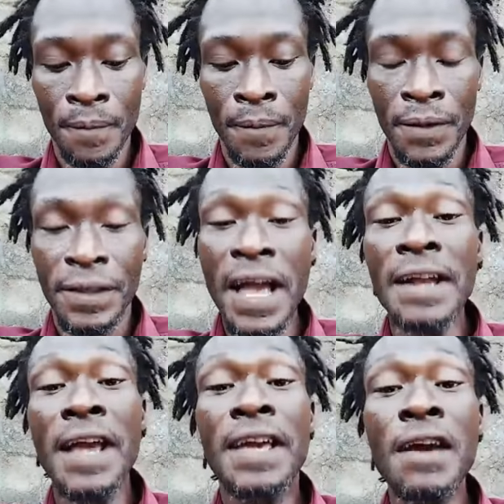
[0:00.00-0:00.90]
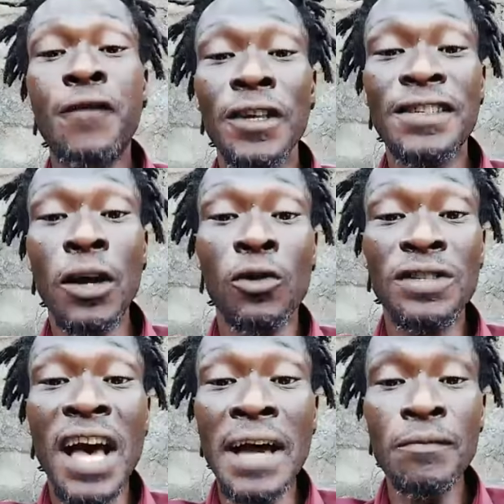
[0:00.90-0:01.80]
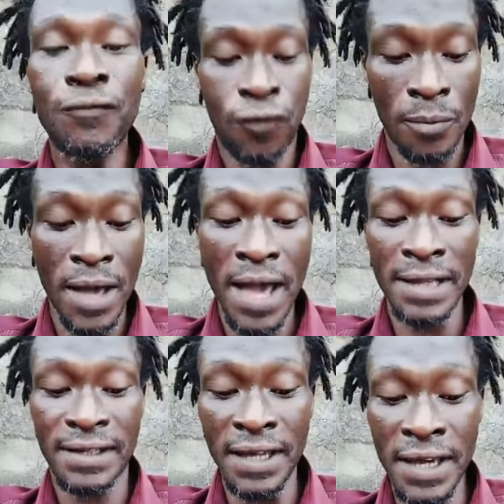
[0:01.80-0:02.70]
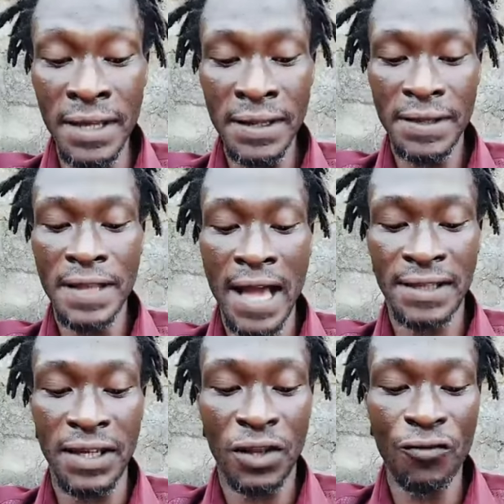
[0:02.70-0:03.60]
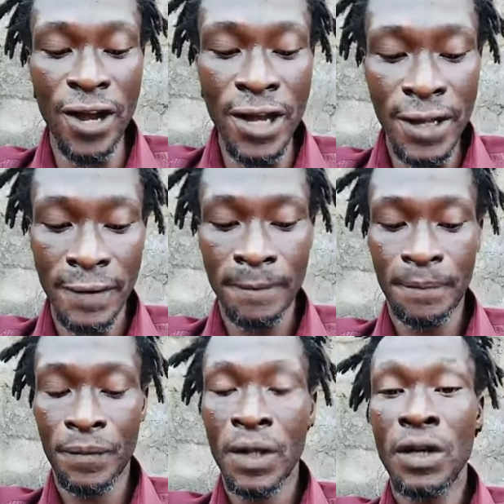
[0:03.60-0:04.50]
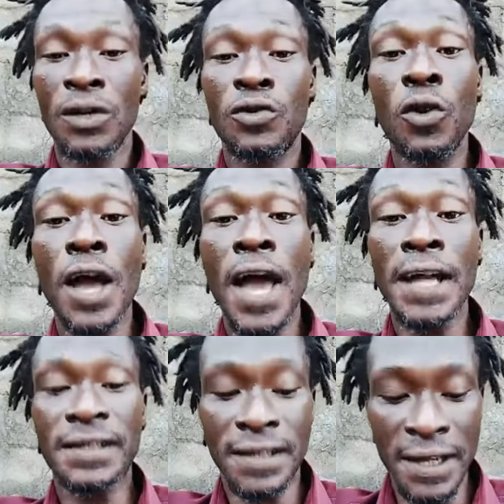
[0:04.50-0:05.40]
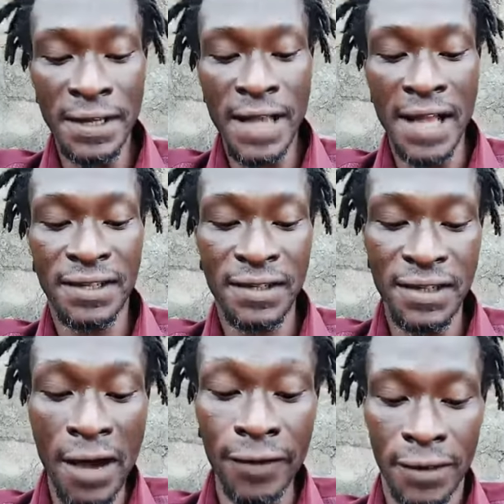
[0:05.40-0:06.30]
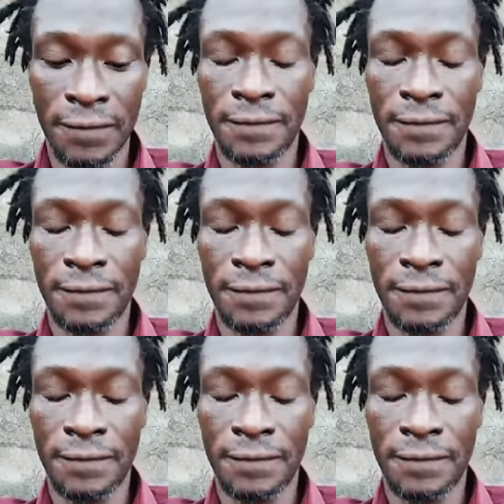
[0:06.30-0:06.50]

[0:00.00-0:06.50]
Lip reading: Then again for the second time, from 1893 to 1897.